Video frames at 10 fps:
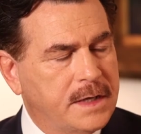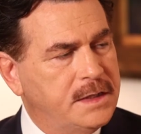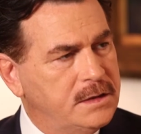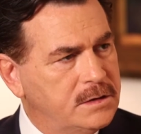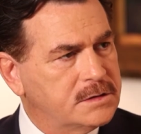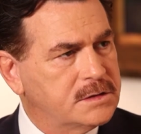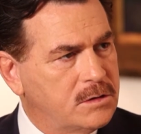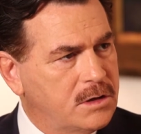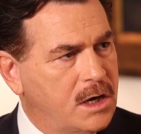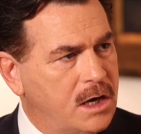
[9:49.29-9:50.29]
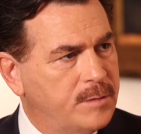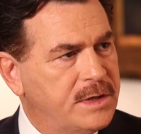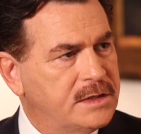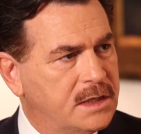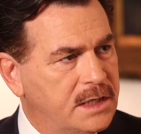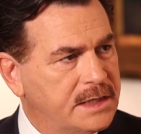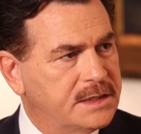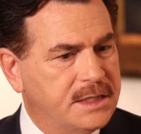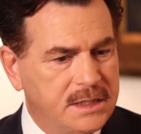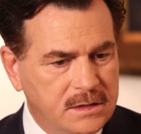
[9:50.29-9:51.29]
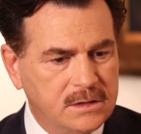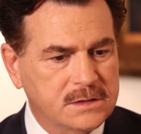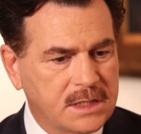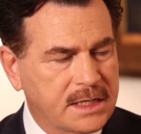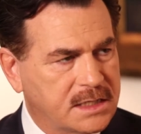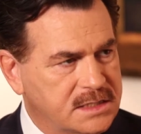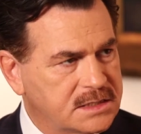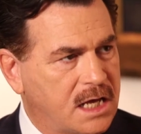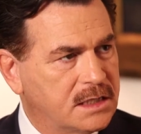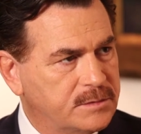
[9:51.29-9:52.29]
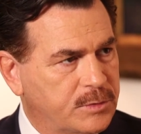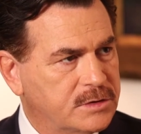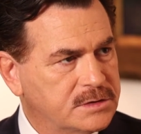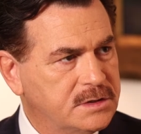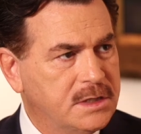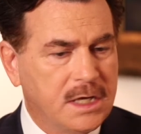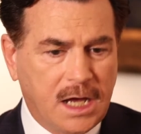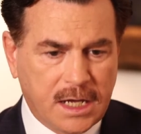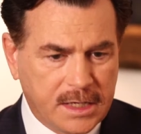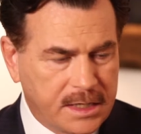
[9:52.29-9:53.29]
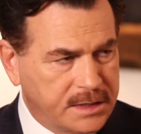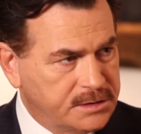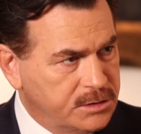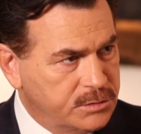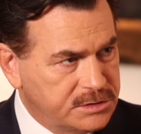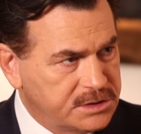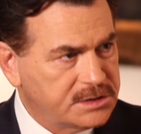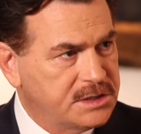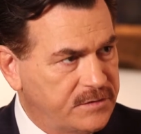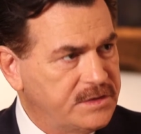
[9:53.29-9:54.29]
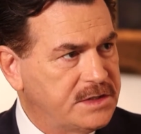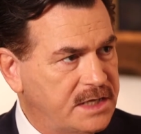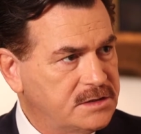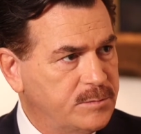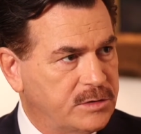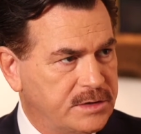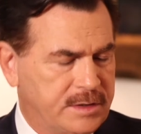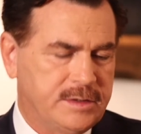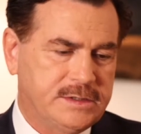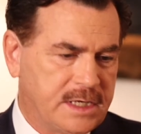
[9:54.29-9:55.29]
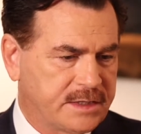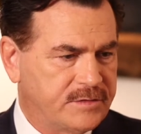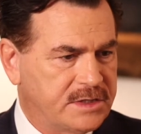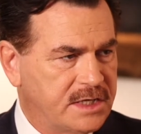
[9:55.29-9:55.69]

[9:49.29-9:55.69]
And he looks so calm and collected. He looks like a solid person. who is just giving testimony. He's not giving